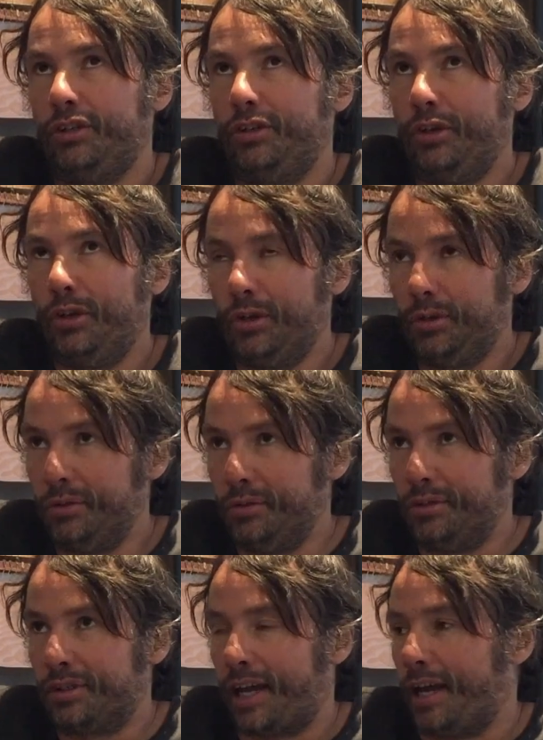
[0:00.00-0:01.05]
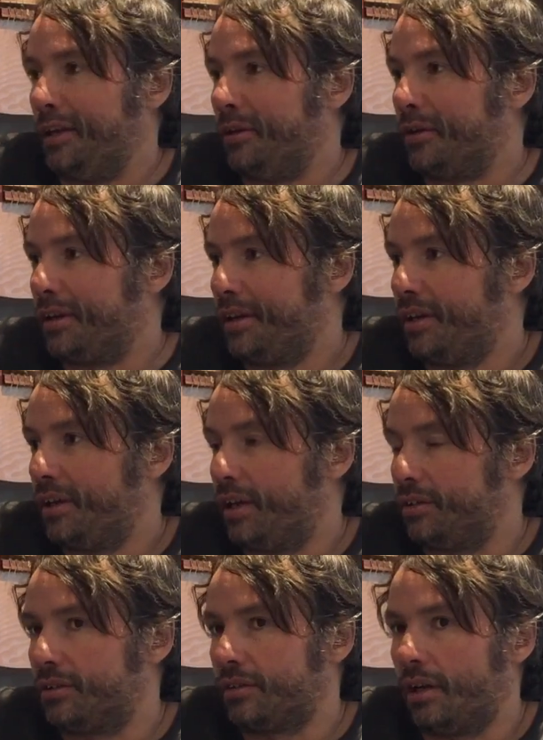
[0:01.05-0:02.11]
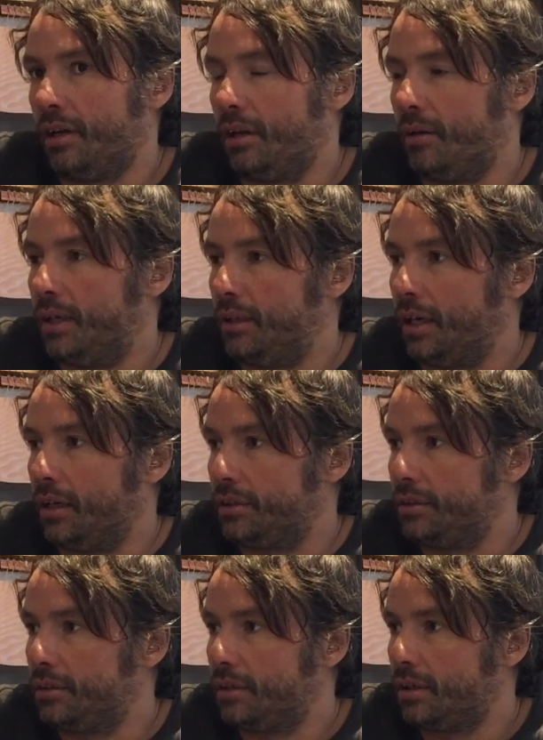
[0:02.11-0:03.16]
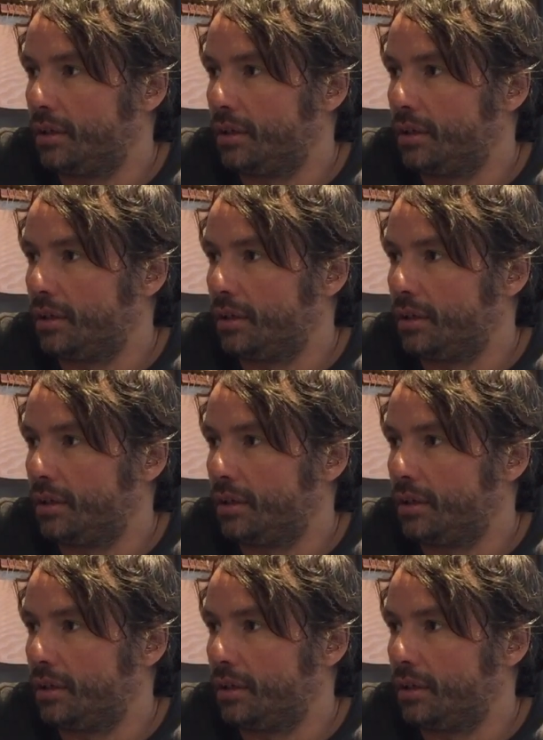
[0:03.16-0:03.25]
huge catalogue as a solo artist.